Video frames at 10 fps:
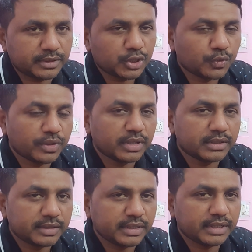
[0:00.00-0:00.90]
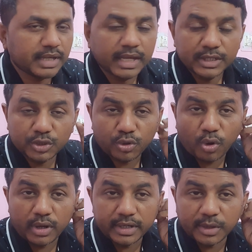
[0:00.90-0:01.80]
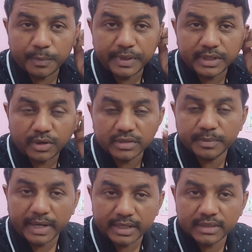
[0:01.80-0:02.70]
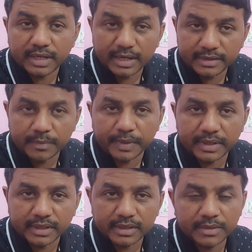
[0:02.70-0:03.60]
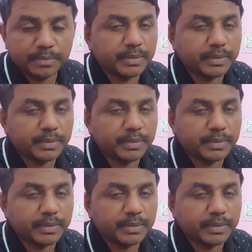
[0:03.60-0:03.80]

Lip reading: You will see the quality of printout is better than the laser printer.